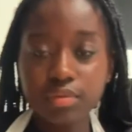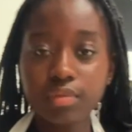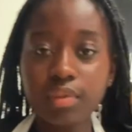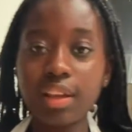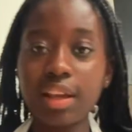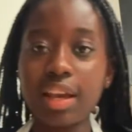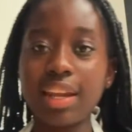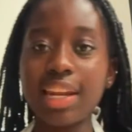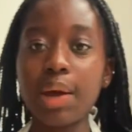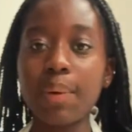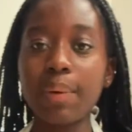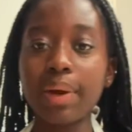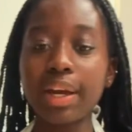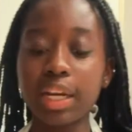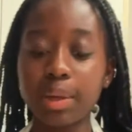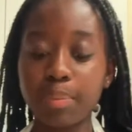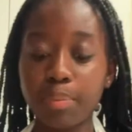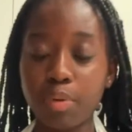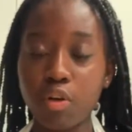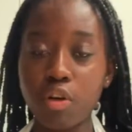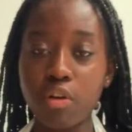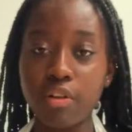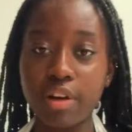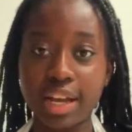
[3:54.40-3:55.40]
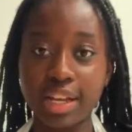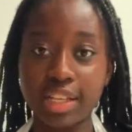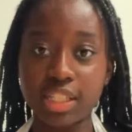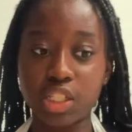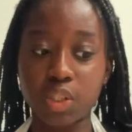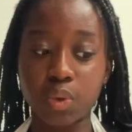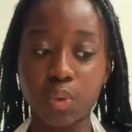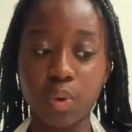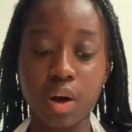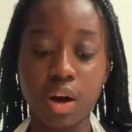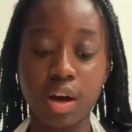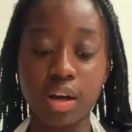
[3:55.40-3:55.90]
And now we're going to pour it
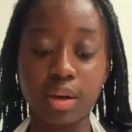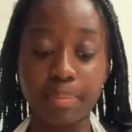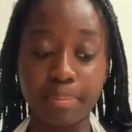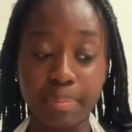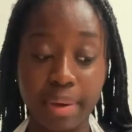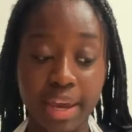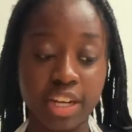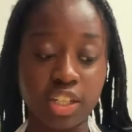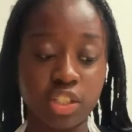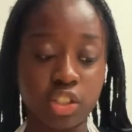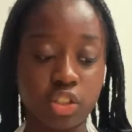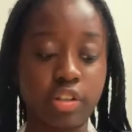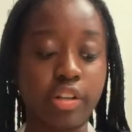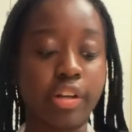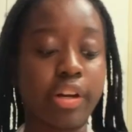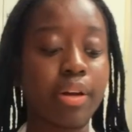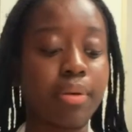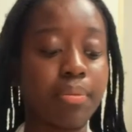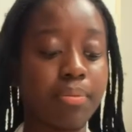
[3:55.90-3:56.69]
into our pastry.